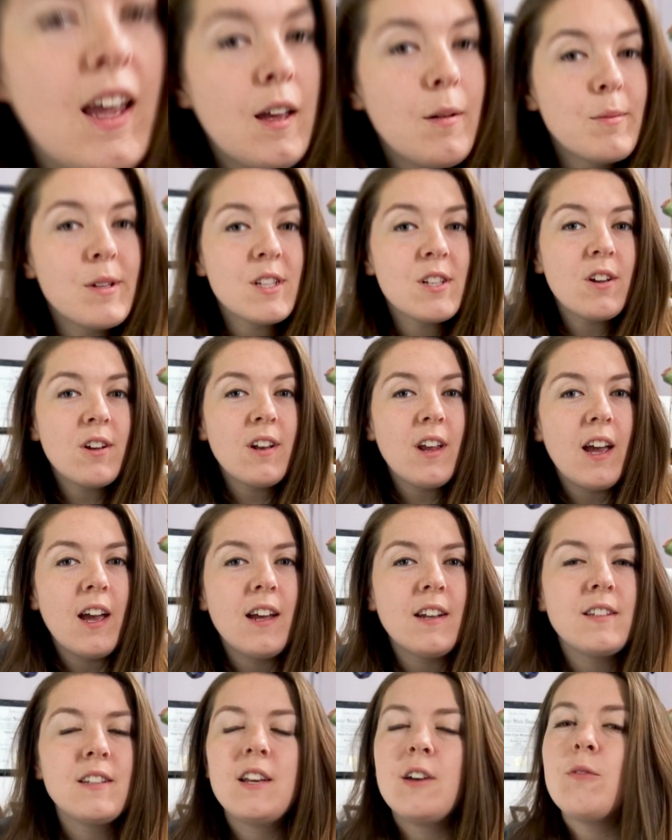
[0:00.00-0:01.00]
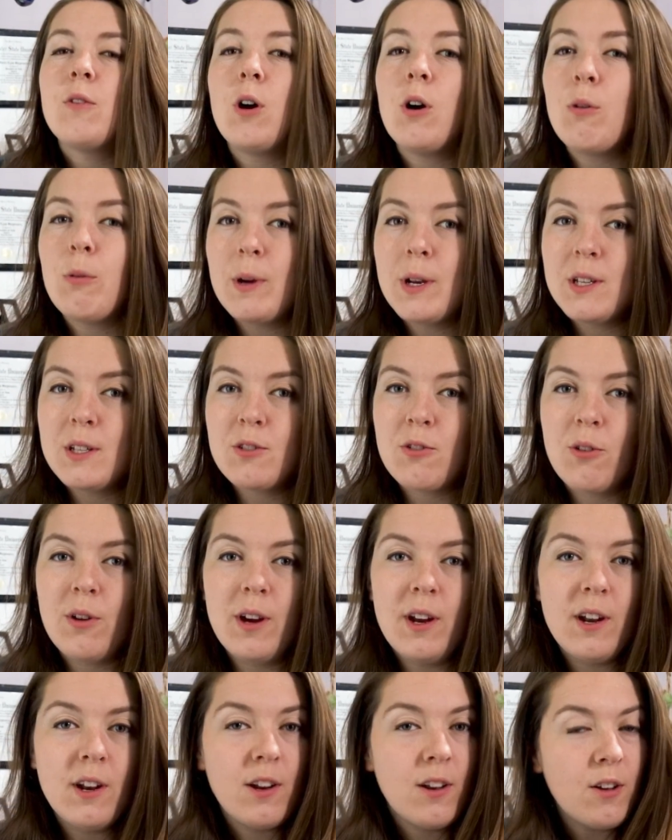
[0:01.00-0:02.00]
Amazon ads have always
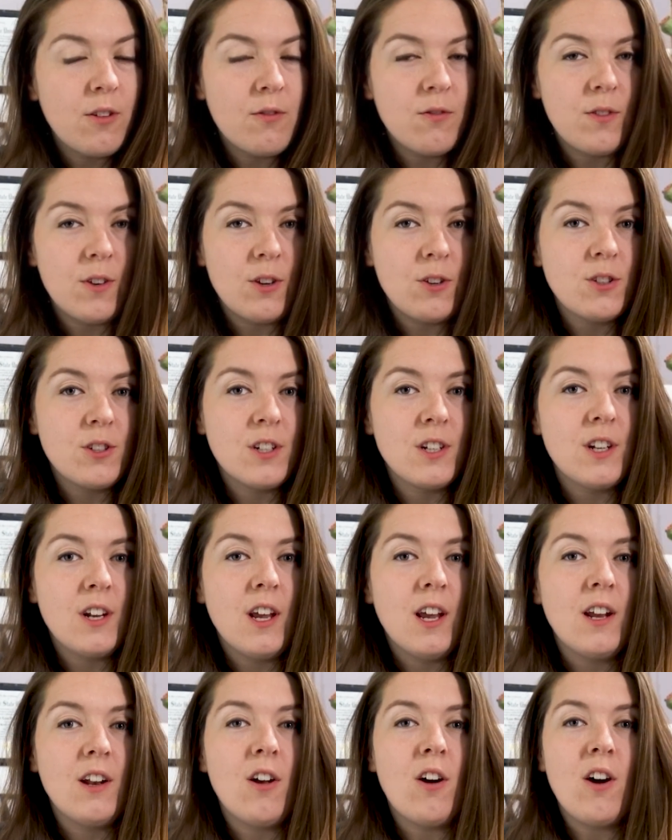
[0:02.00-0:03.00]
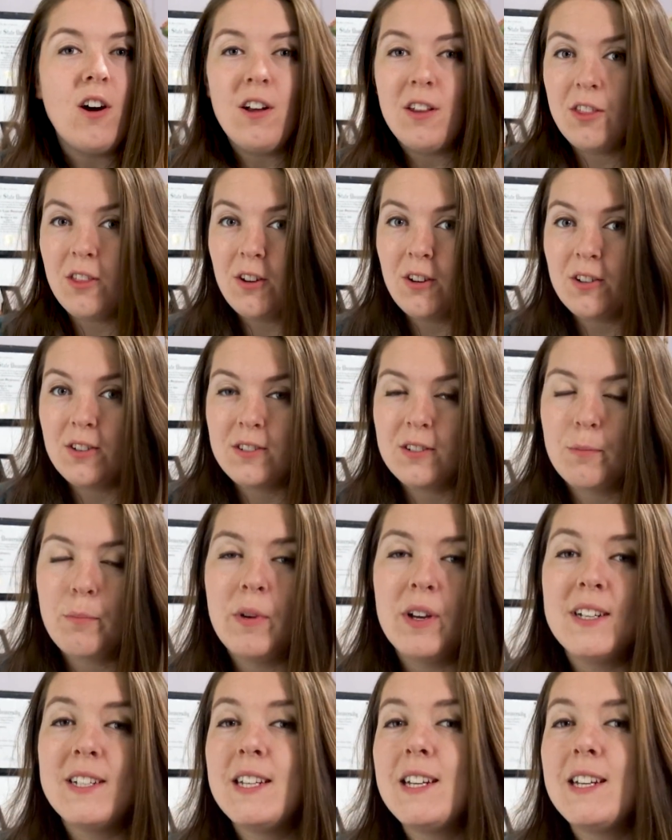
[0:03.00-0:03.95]
created confusion in authors, but